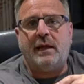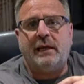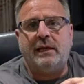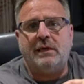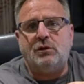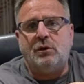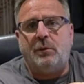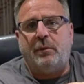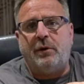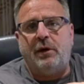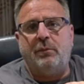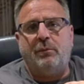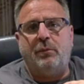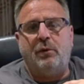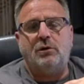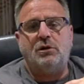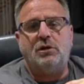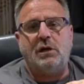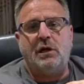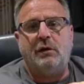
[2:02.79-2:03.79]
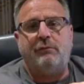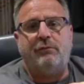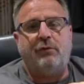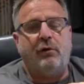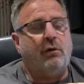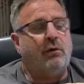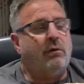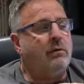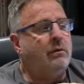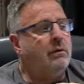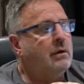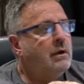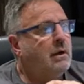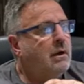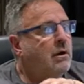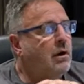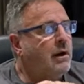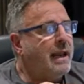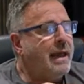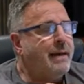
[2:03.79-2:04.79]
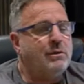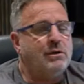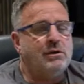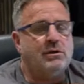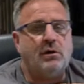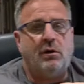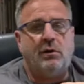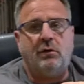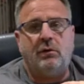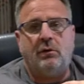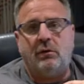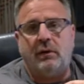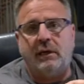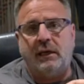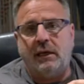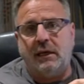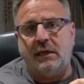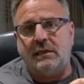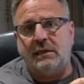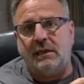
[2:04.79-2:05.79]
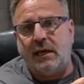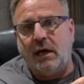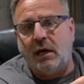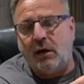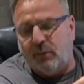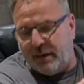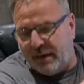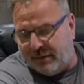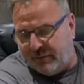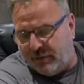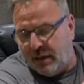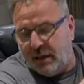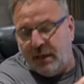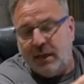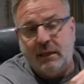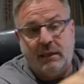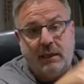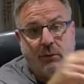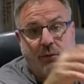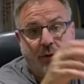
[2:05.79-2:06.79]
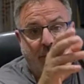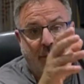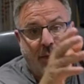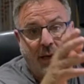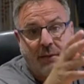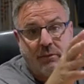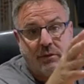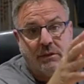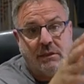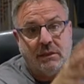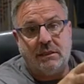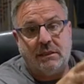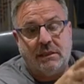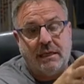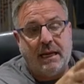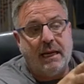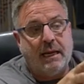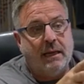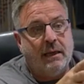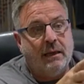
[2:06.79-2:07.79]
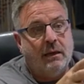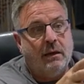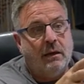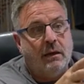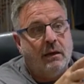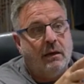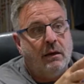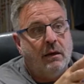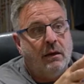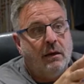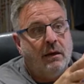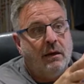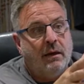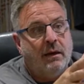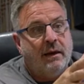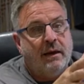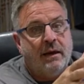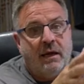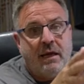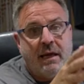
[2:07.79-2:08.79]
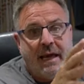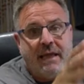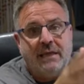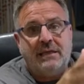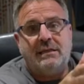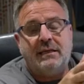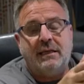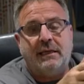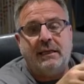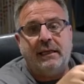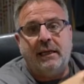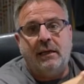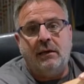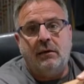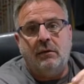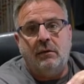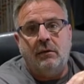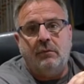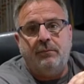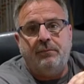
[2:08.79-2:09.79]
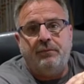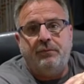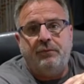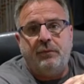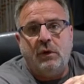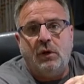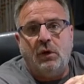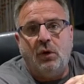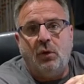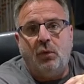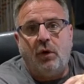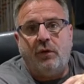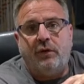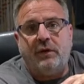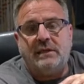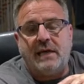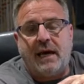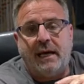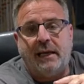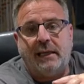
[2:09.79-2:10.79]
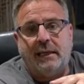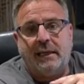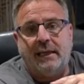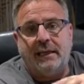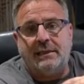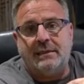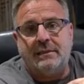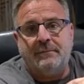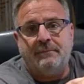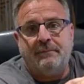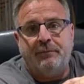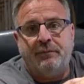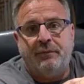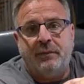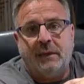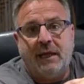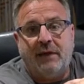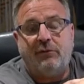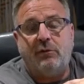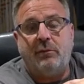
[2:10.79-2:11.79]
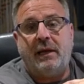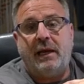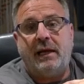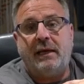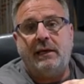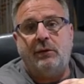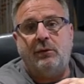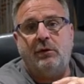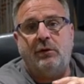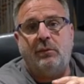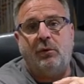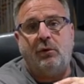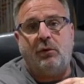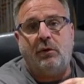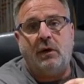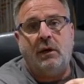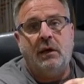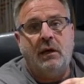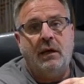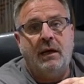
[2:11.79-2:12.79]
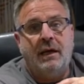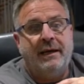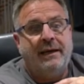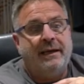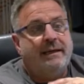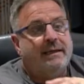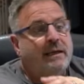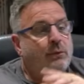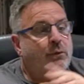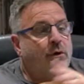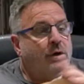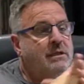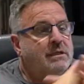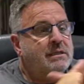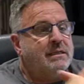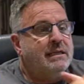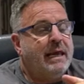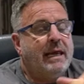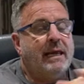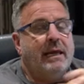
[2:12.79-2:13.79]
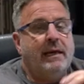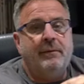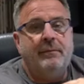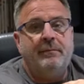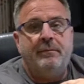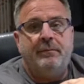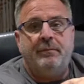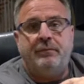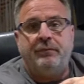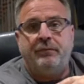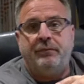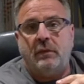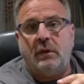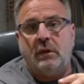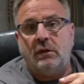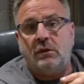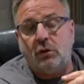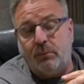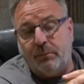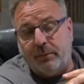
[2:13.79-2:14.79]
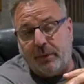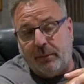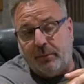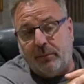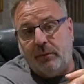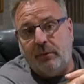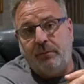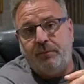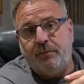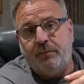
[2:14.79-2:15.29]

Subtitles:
it's up on the bookshelf or on Amazon or on the internet or whatever, they want to be able to see instantly what the title is. Give them an idea of the book. They want to see, some people,